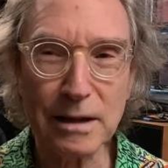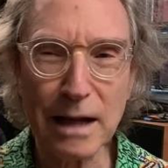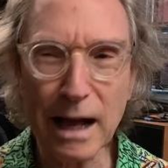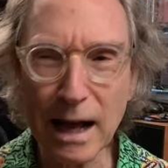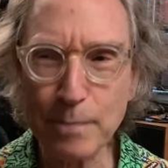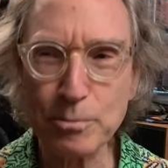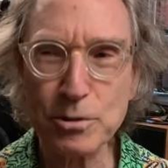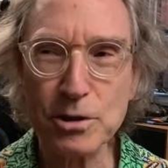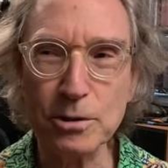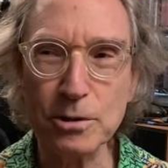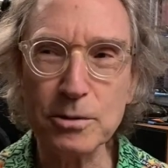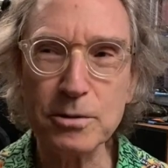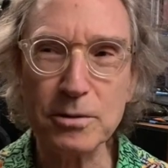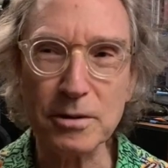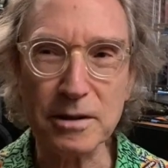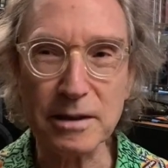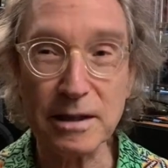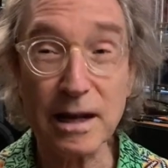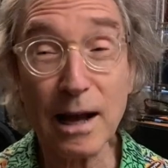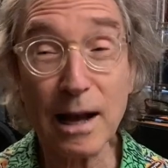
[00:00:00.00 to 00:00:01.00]

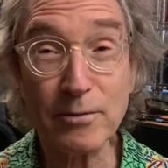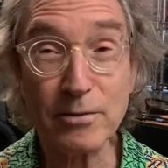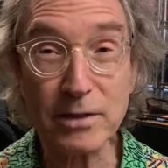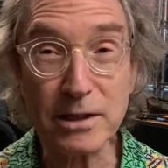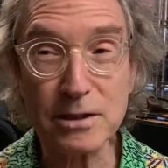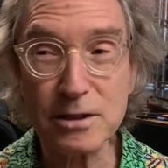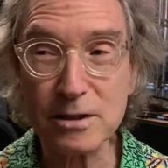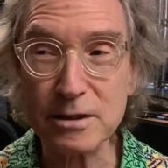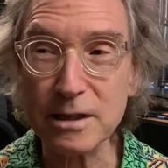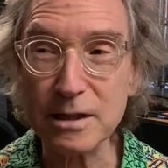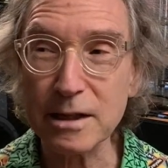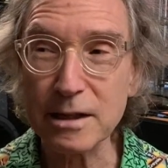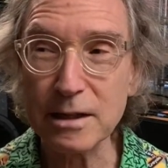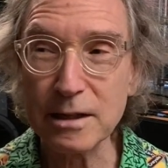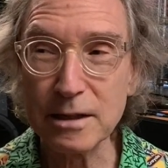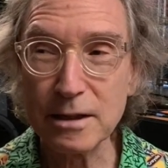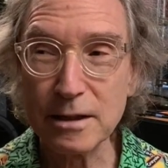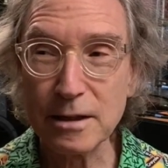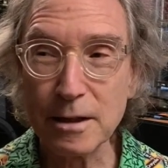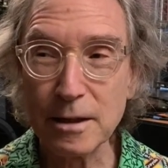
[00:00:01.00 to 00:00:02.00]
Absolutely, obviously.
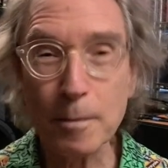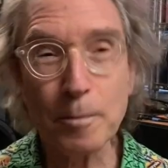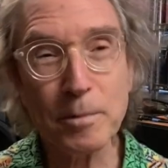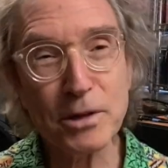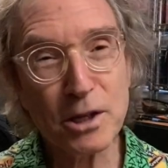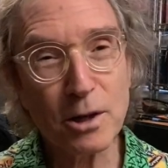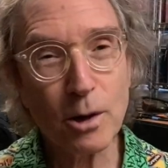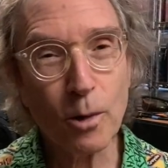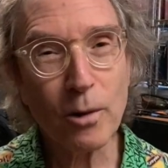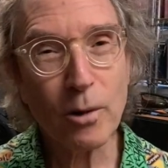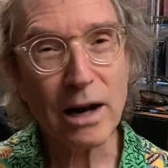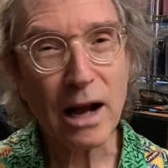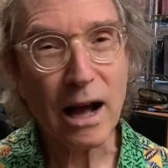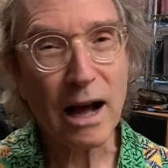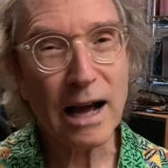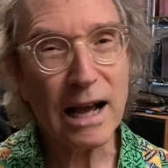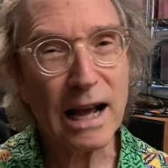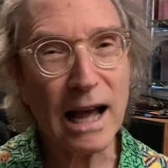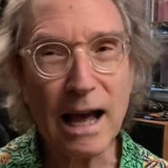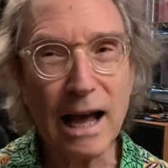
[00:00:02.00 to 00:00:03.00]
But you know what?
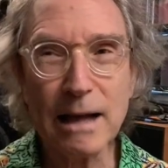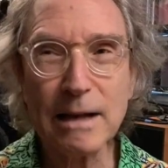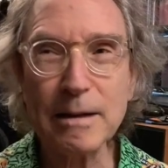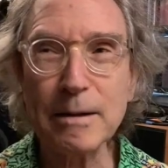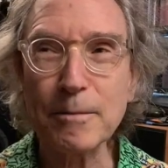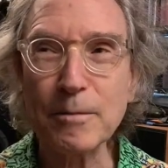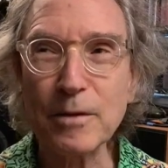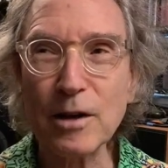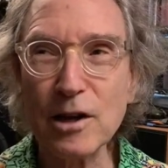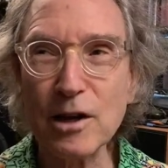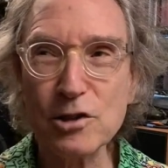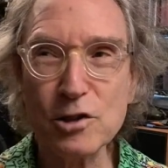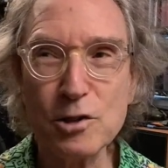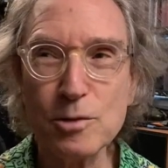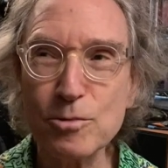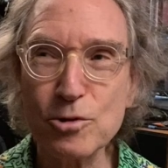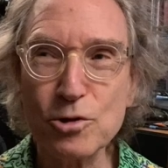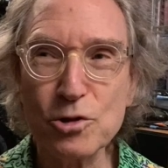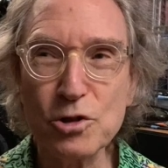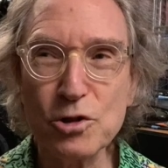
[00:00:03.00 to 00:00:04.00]
I had
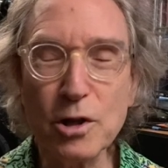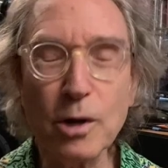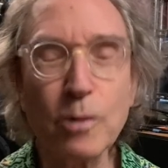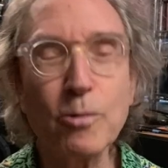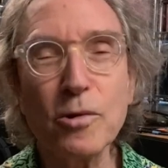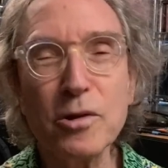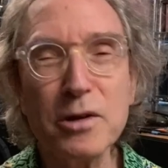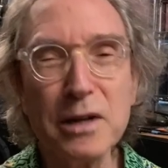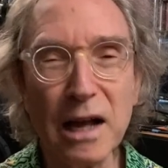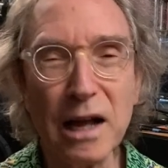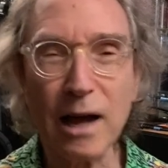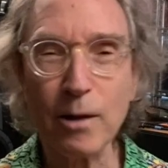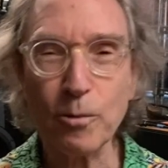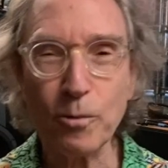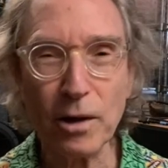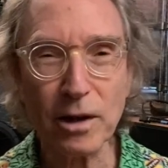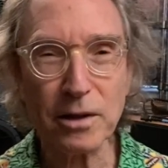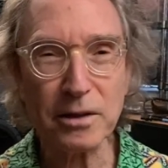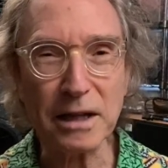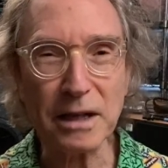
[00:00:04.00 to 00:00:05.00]
customers that were not
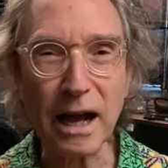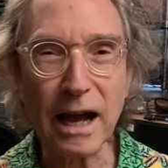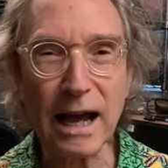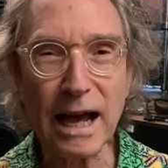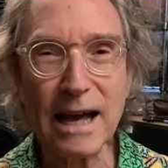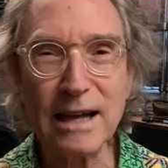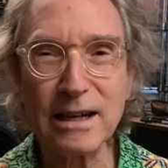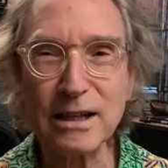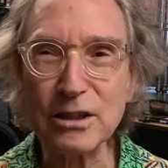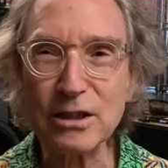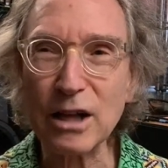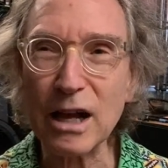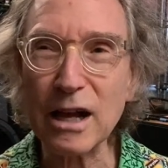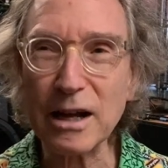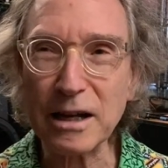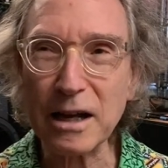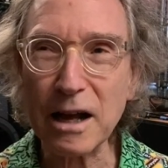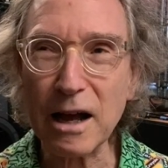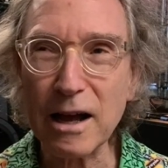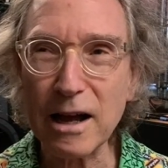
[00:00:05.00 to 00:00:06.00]
wealthy. I had a
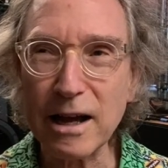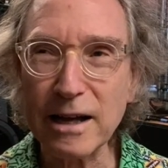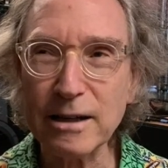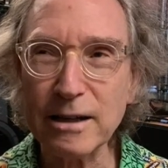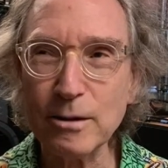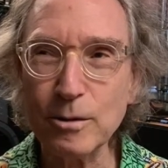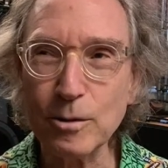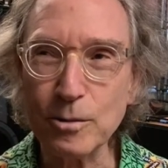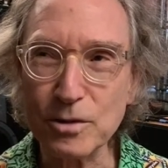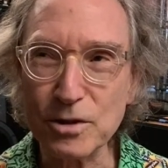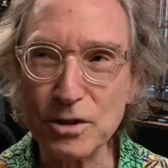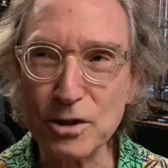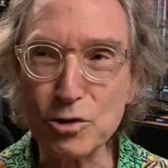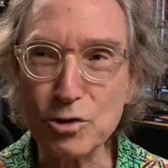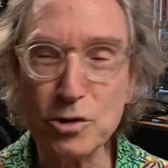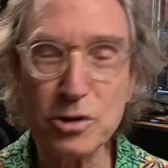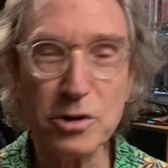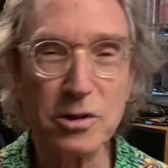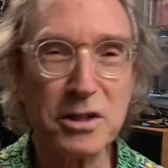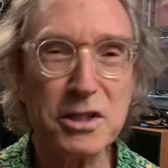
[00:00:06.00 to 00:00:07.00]
guy who was a
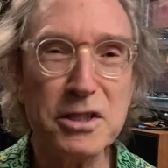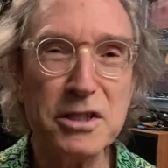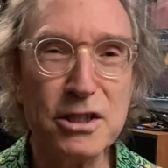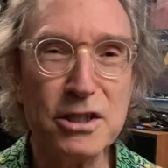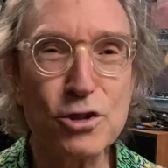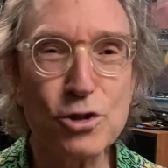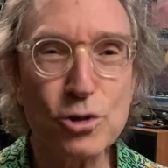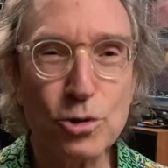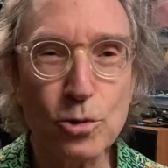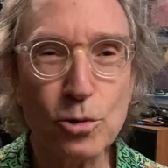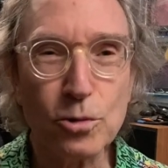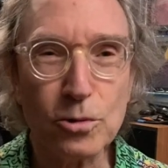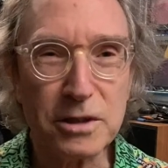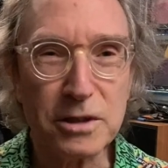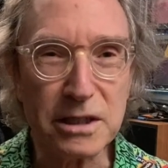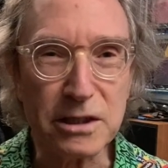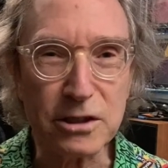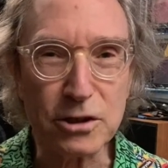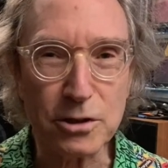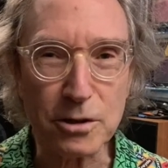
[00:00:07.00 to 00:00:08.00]
New York City school
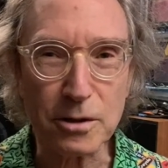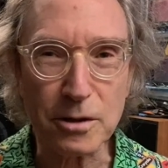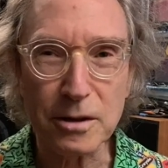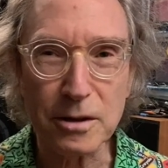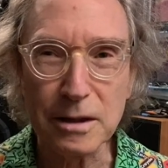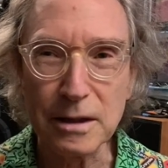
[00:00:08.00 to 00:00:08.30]
teacher.